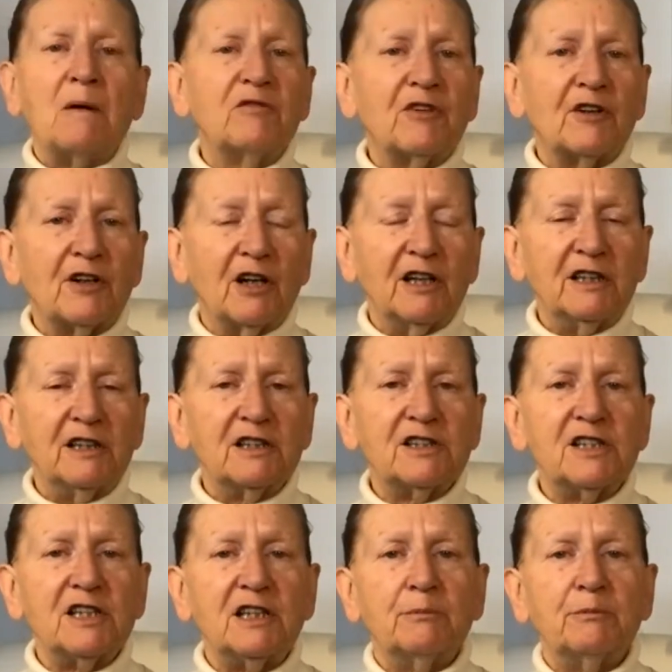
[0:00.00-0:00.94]

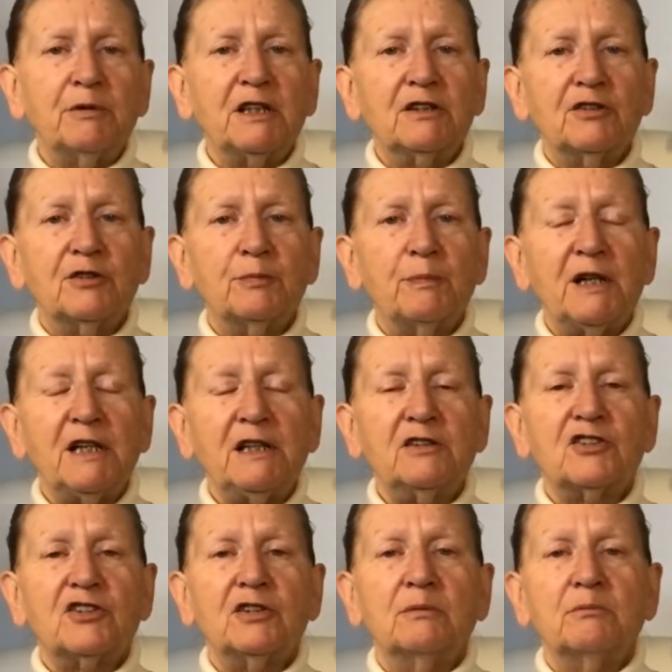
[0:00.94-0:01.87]
variety, a big
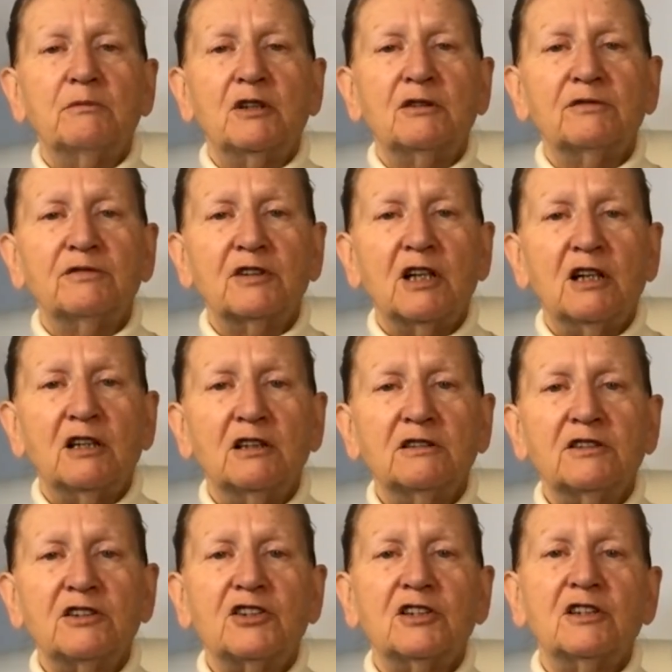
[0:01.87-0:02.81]
spectrum of
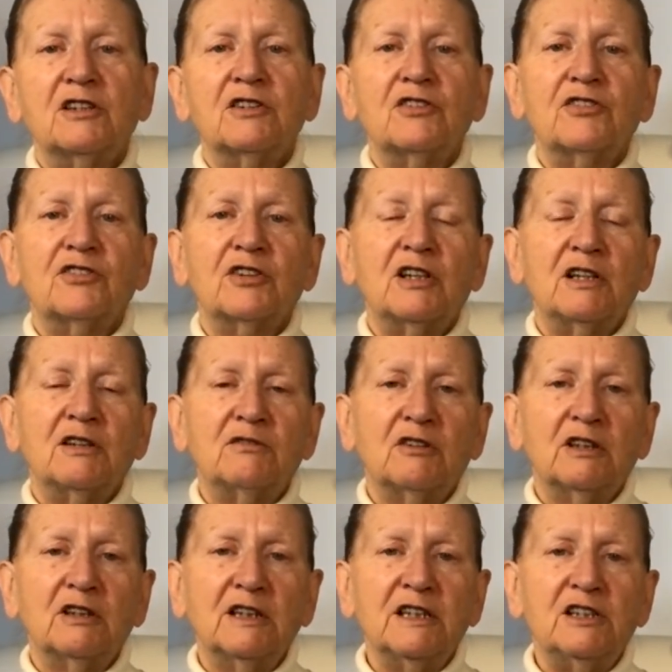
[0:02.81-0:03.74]
cultures
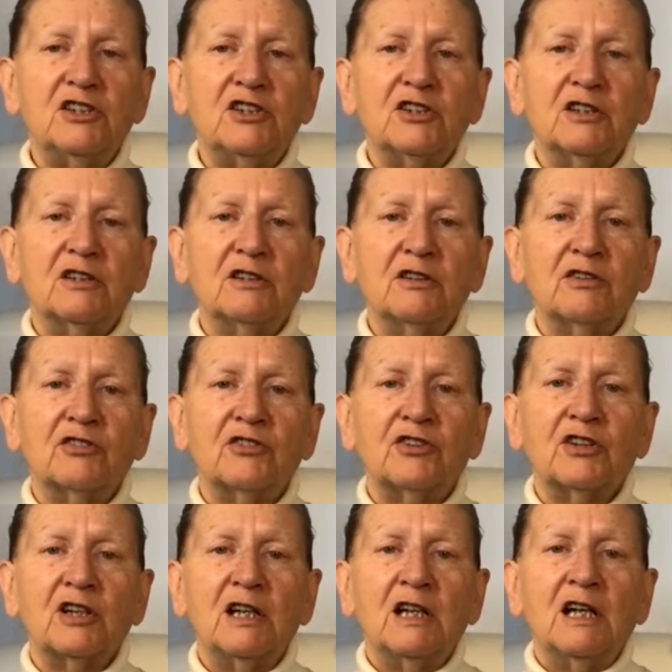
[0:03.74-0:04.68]
and
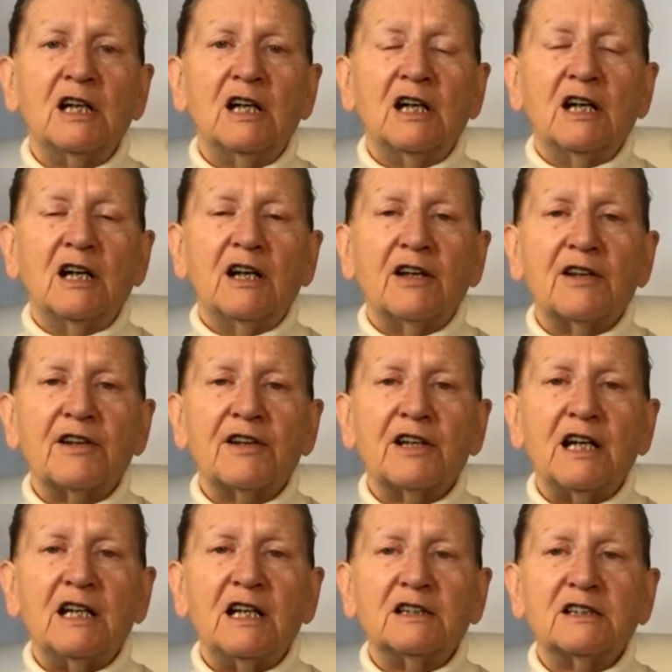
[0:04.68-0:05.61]
religions
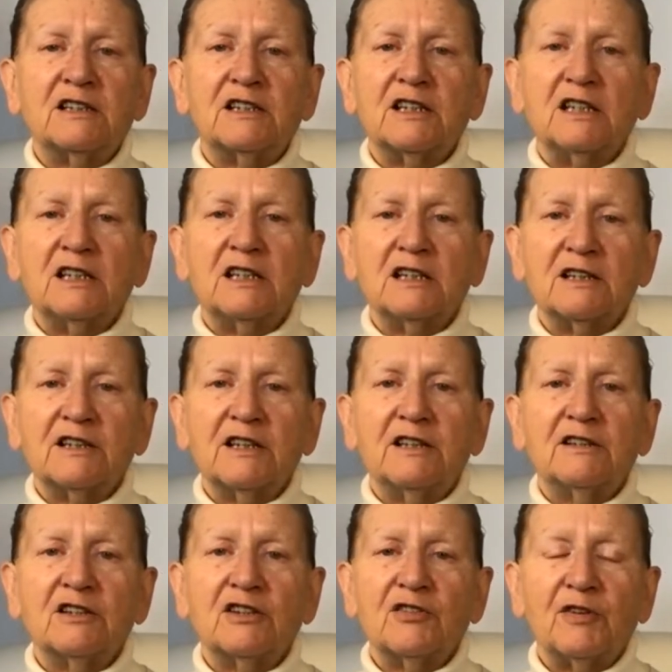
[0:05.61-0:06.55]
that
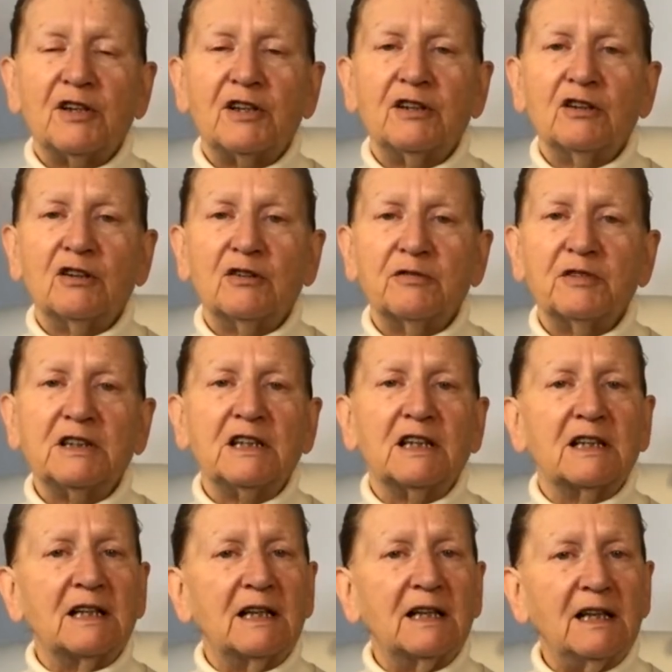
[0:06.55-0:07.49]
there is very often
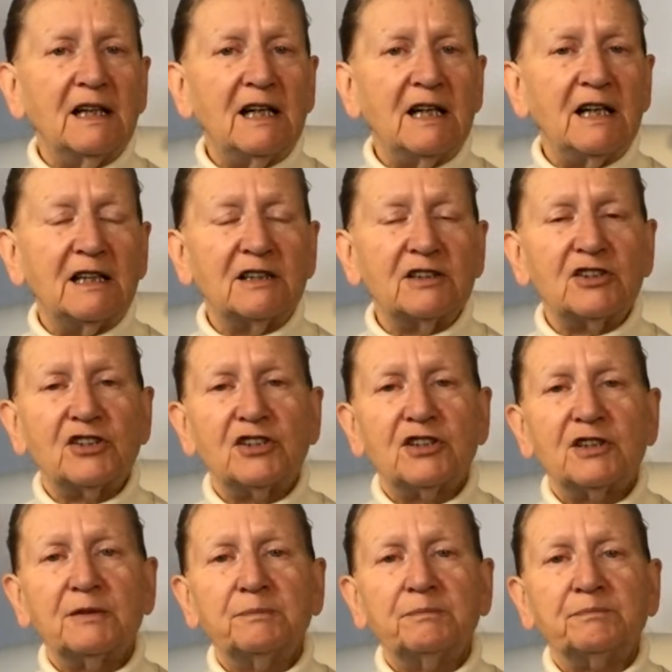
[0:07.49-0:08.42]
a
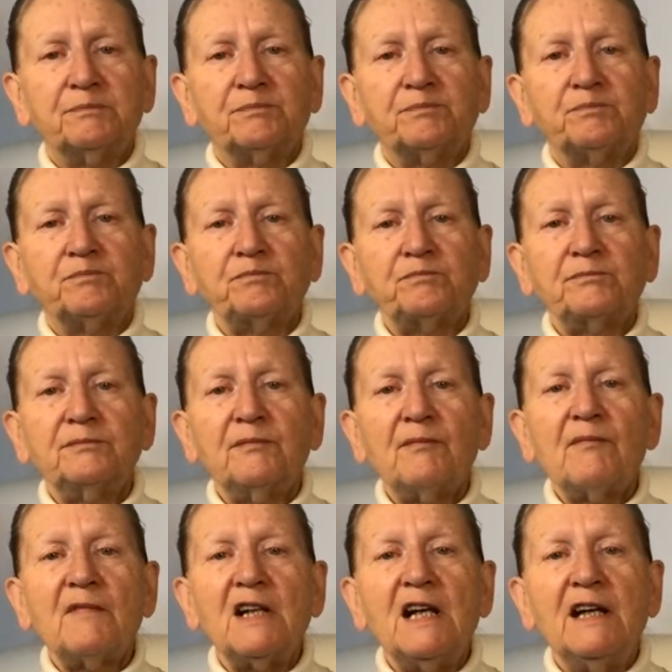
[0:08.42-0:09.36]
clash.
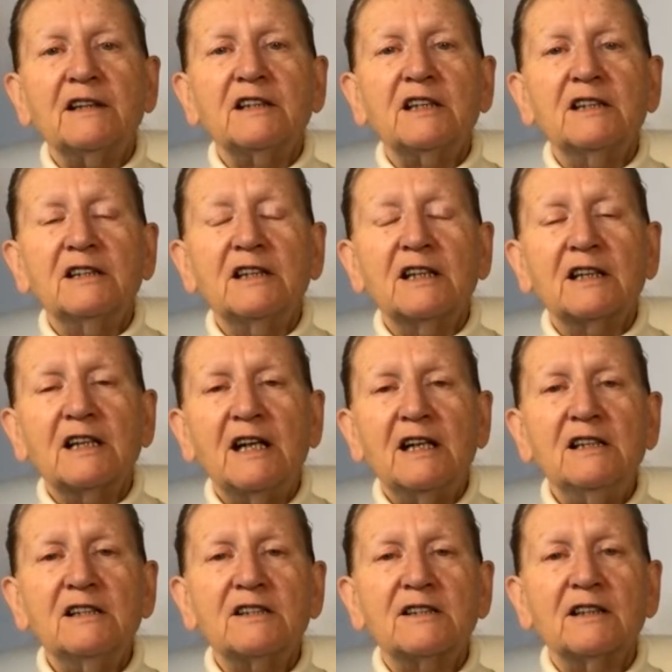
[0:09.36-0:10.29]
And in a
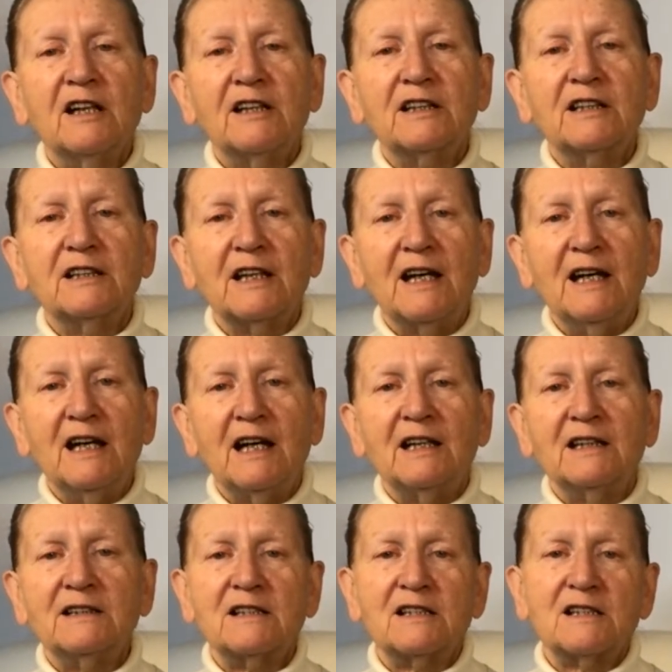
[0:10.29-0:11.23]
case like
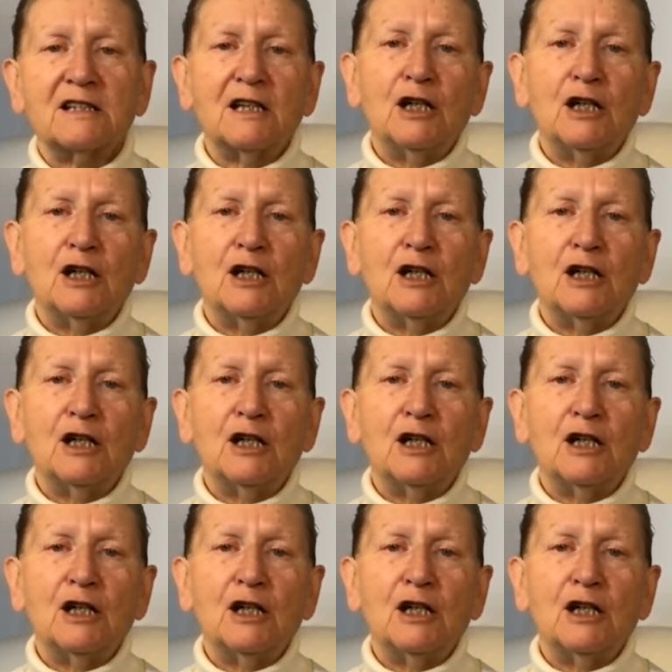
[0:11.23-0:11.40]
that,